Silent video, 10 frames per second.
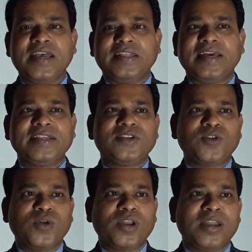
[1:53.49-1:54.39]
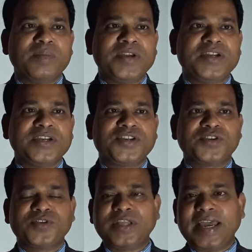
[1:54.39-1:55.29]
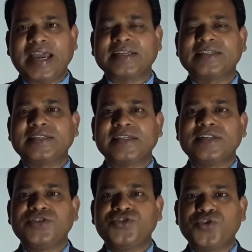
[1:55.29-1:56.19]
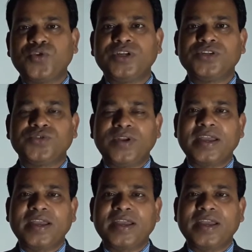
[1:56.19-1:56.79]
There is no limitation in the access and zone issue.